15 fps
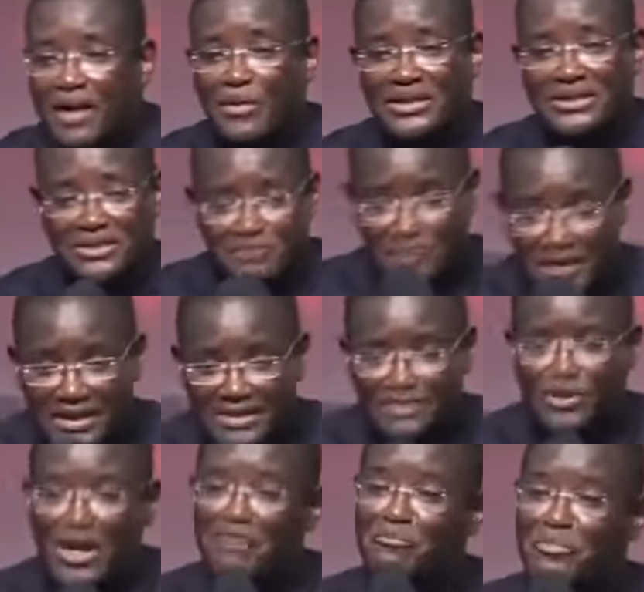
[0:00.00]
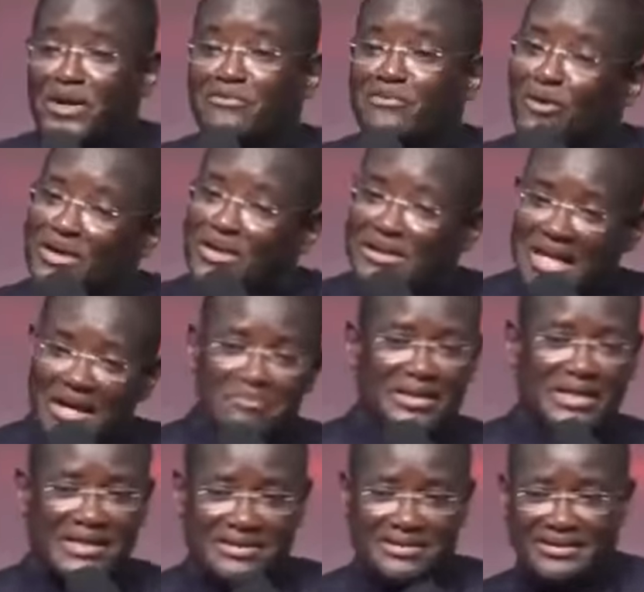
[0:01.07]
hours is finished, you have prayed for only 10
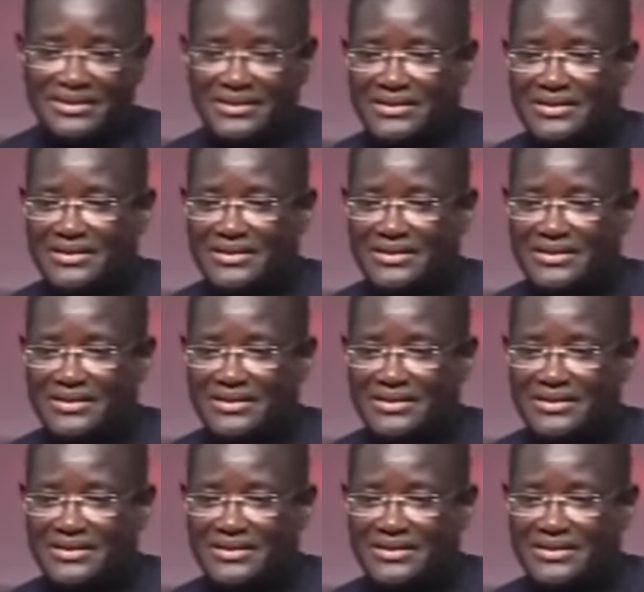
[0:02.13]
minutes.